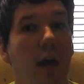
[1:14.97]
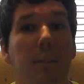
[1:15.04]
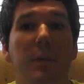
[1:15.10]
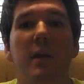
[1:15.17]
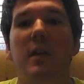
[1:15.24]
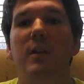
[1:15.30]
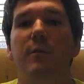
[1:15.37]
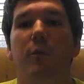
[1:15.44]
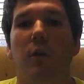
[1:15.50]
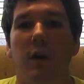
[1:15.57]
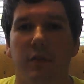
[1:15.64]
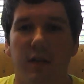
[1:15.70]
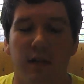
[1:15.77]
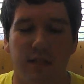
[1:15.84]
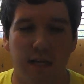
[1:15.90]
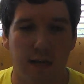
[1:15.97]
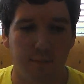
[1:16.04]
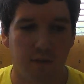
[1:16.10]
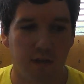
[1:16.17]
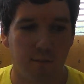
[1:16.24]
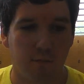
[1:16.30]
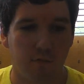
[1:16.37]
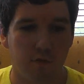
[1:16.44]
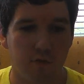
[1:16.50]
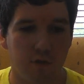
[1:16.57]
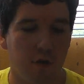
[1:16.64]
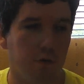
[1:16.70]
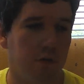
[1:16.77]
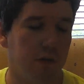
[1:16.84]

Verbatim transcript: upheaval at that time in the game of Yu-Gi-Oh!